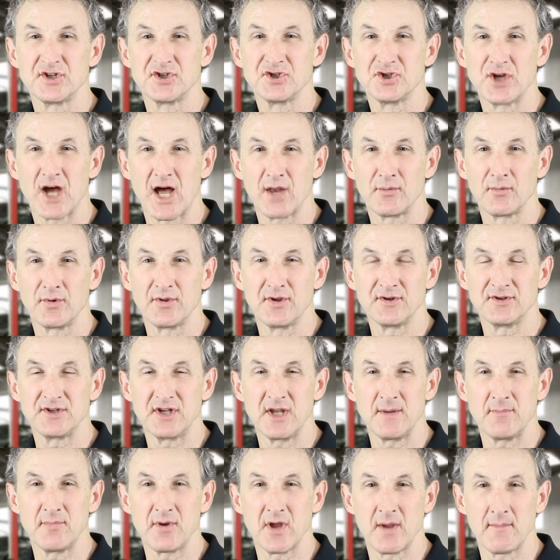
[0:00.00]
John with the
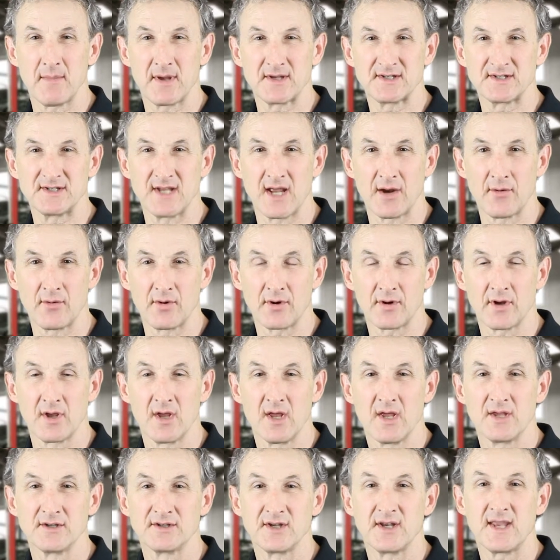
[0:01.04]
TPMS Network.
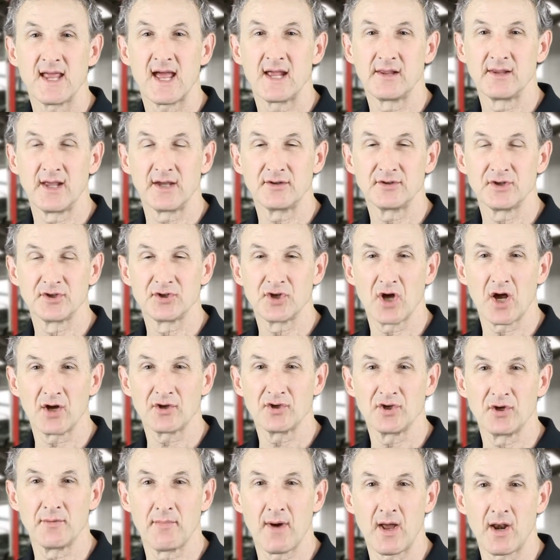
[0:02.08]
Today I'd like to
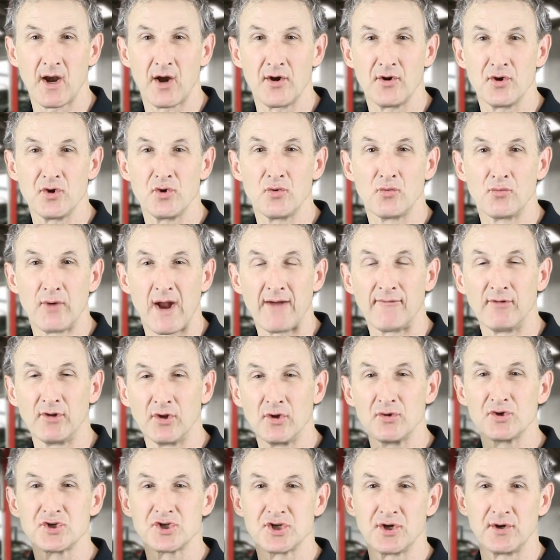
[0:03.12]
talk to you about our new
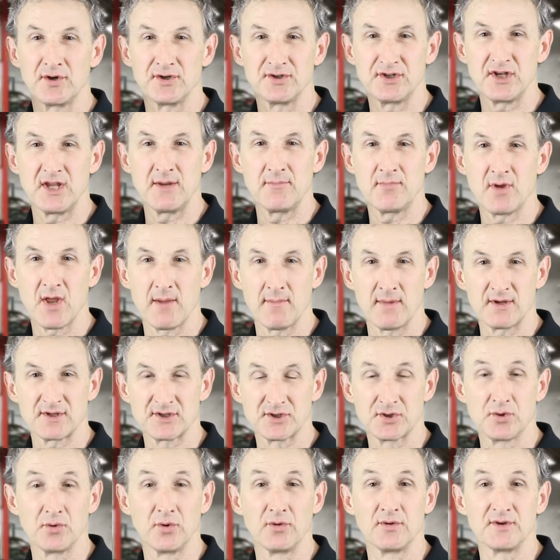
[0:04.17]
revolutionary
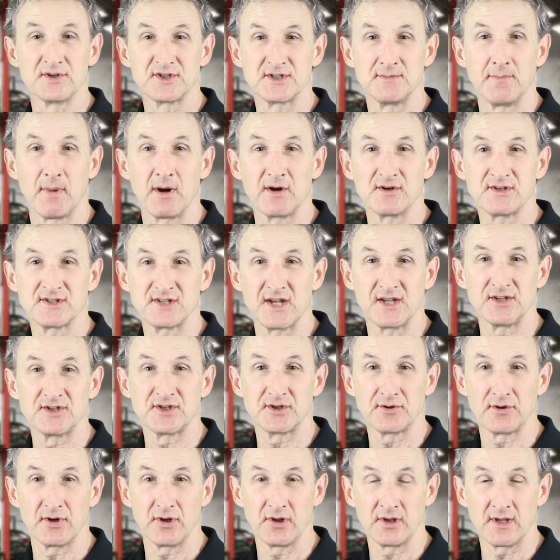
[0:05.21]
TPMS tool, the Smart
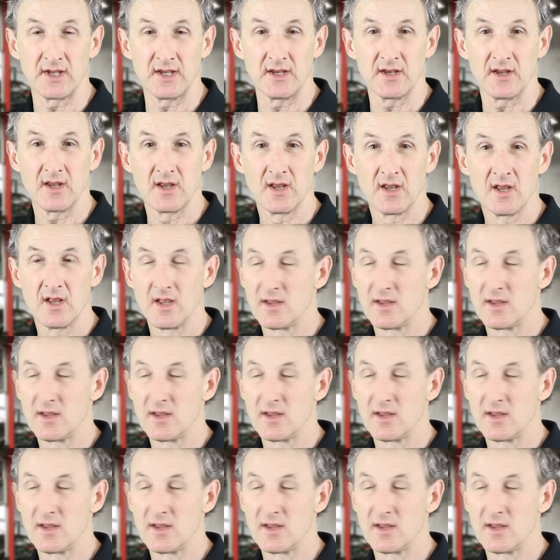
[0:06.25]
Sensor Elite.